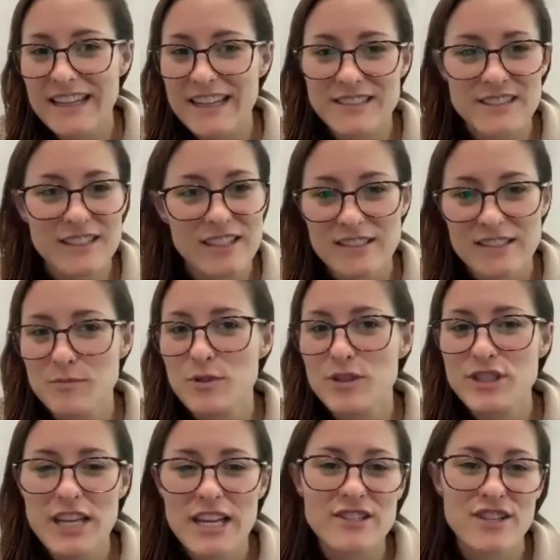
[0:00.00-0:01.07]
And that's customer
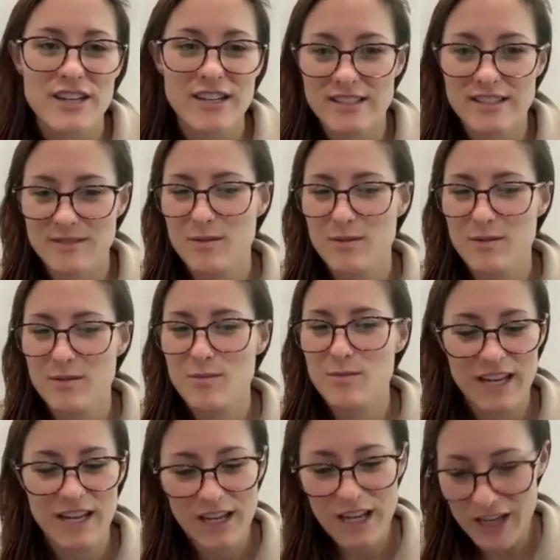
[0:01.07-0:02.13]
education, customer
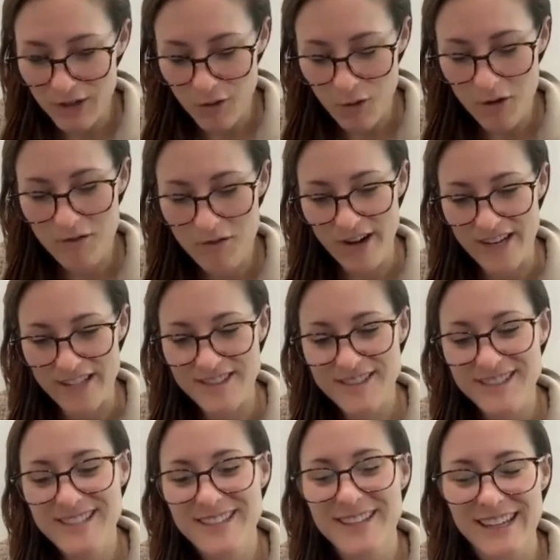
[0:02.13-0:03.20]
marketing, your
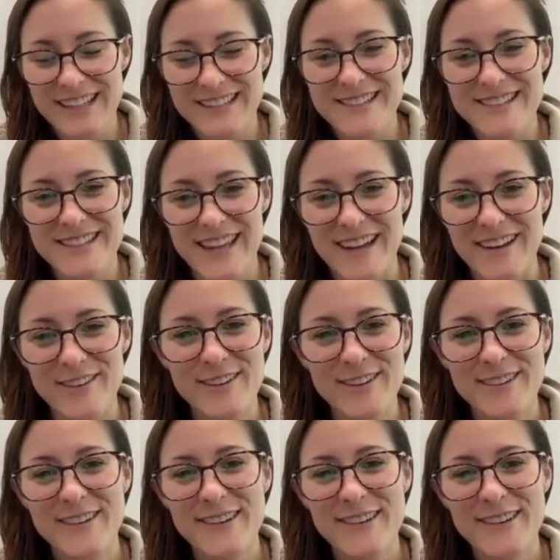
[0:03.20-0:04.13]
friends in scale.